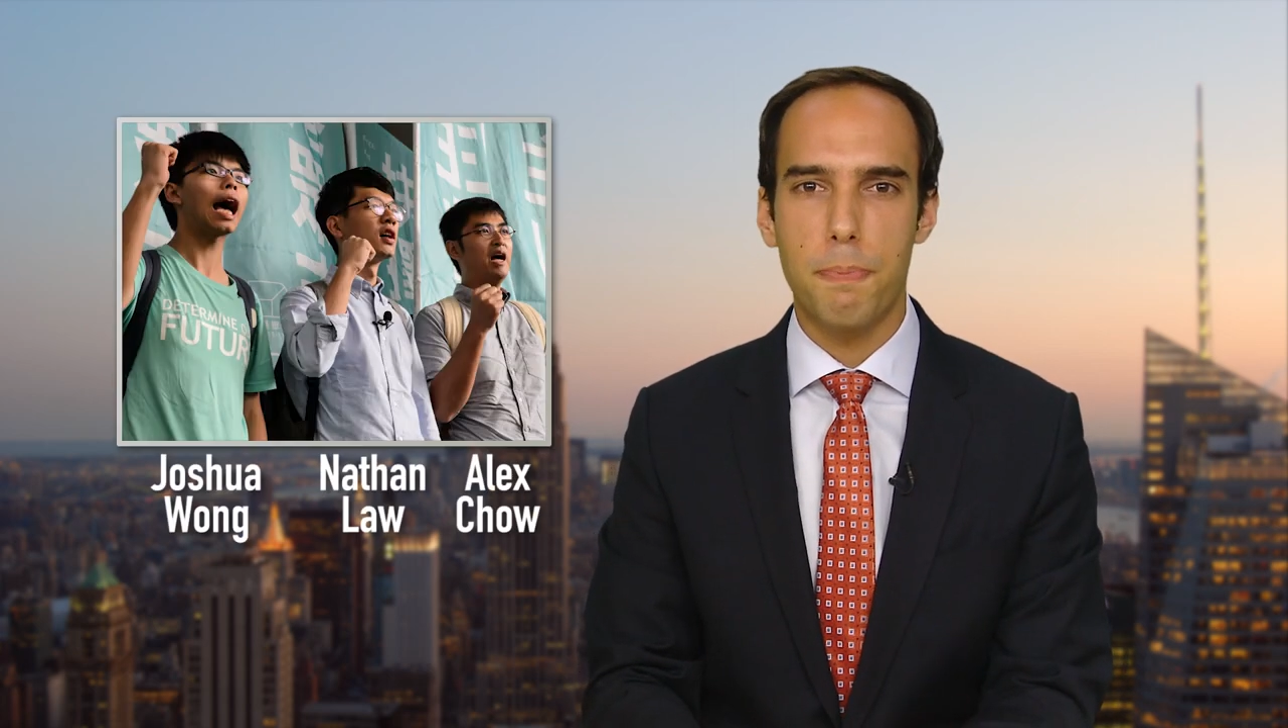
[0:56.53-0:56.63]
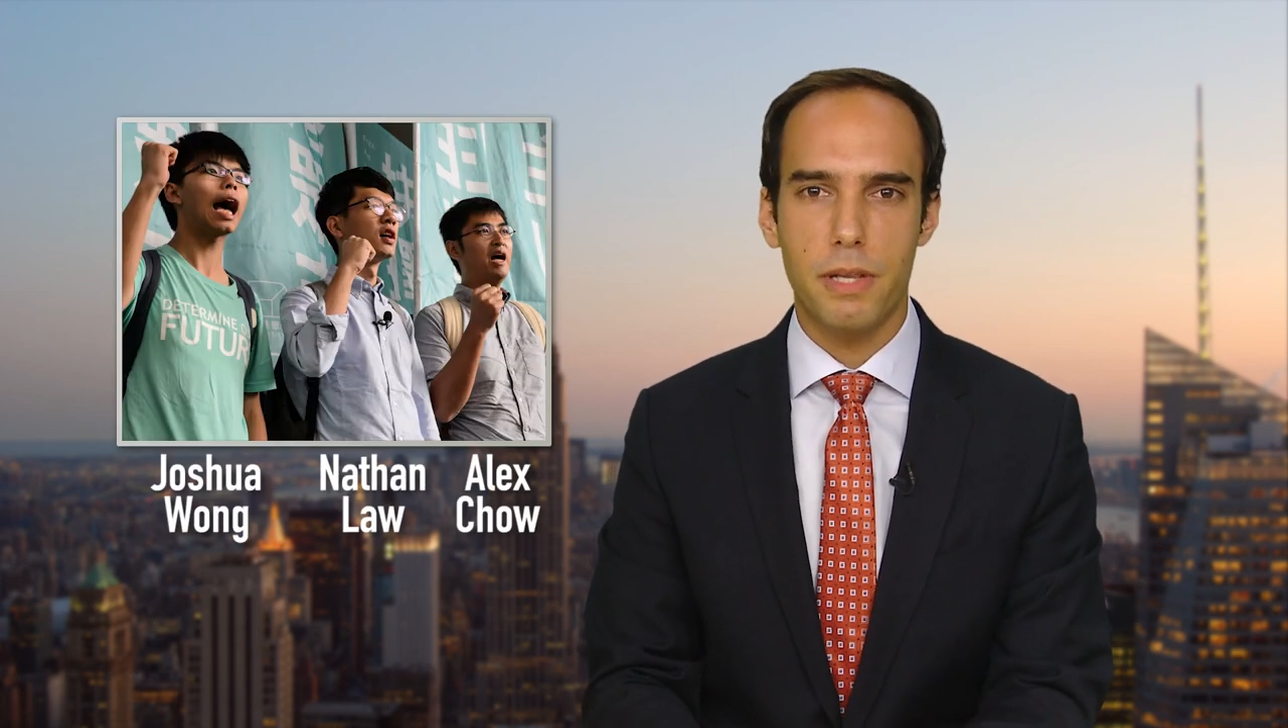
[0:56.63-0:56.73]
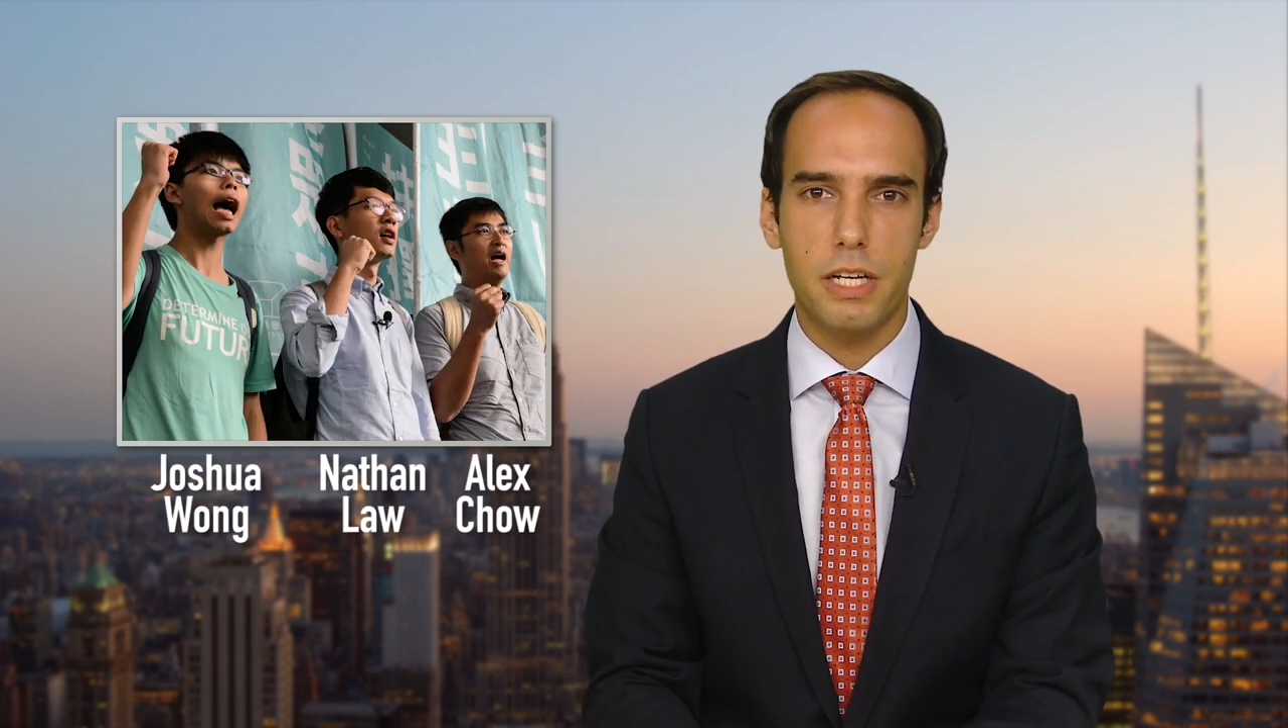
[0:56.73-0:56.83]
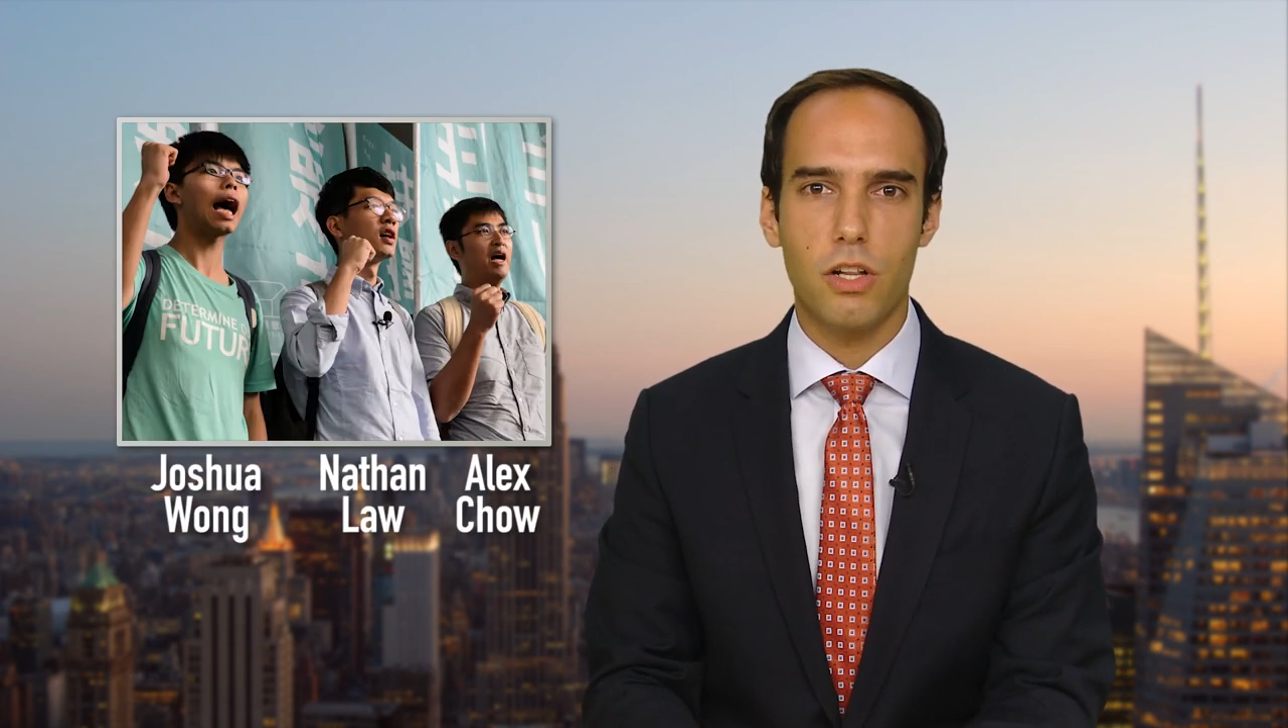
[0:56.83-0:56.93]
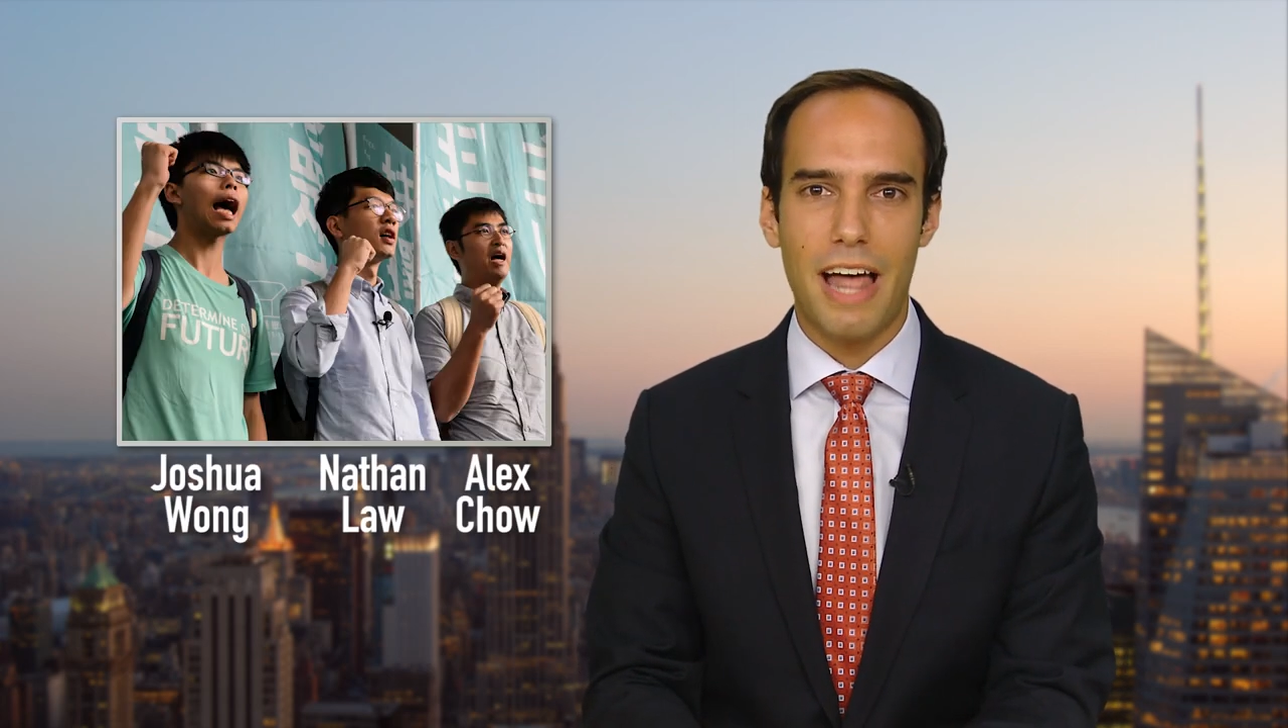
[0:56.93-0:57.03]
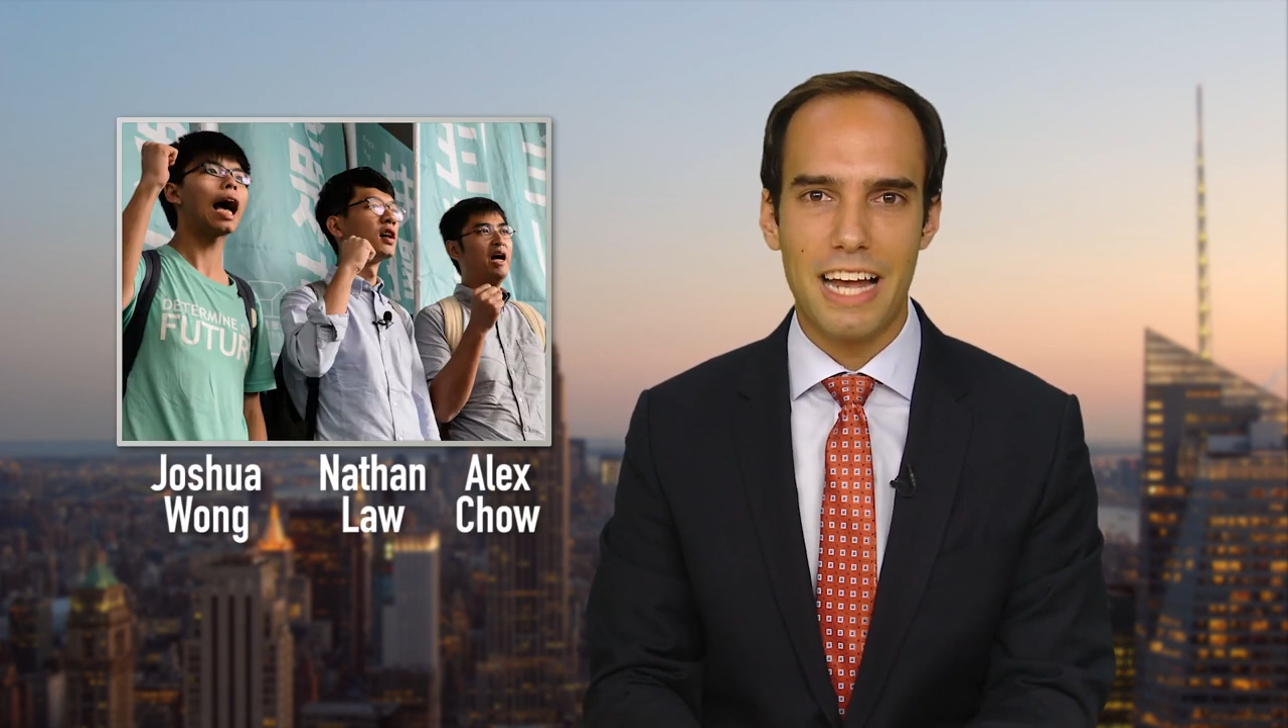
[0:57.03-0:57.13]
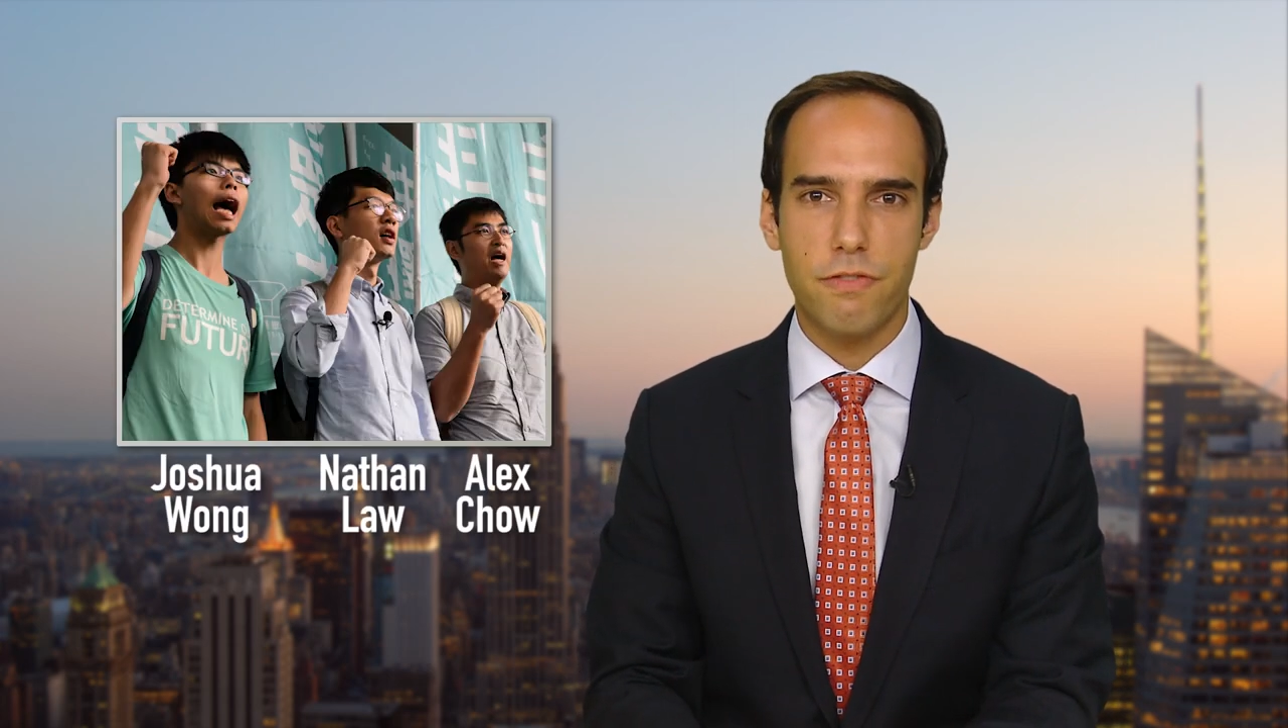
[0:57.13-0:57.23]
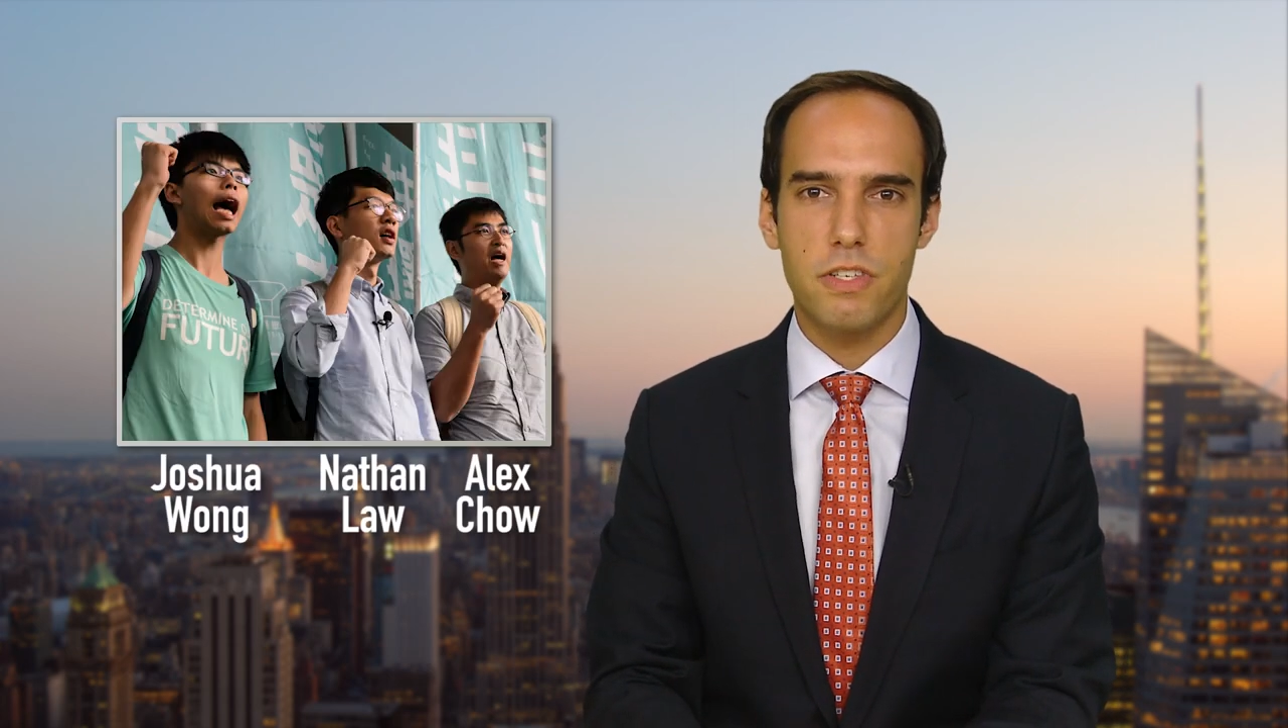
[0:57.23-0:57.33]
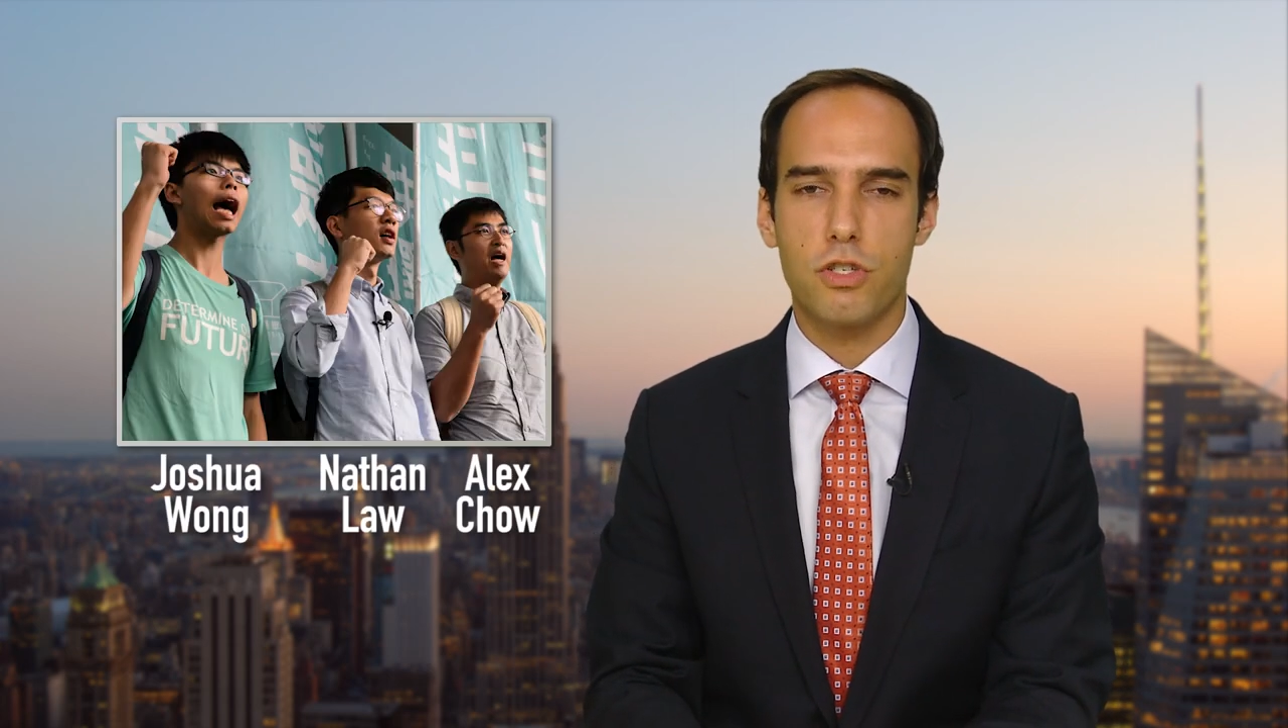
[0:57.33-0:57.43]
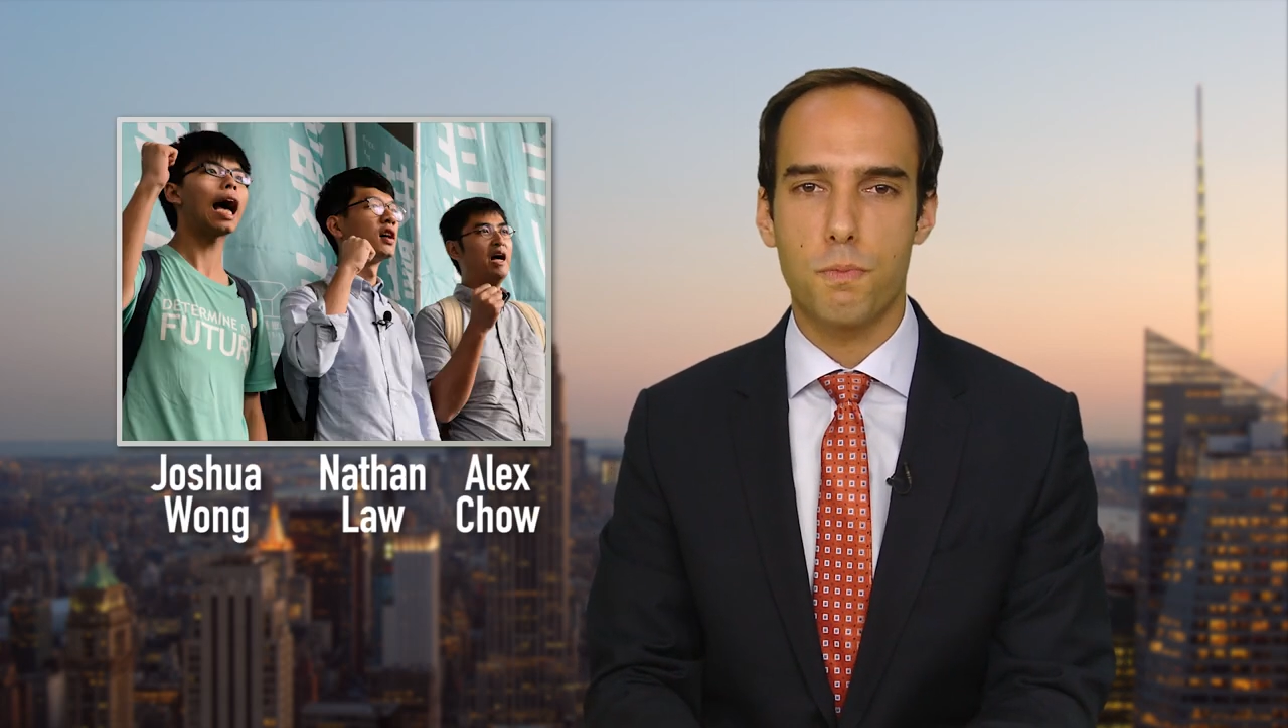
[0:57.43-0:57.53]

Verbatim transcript: political activists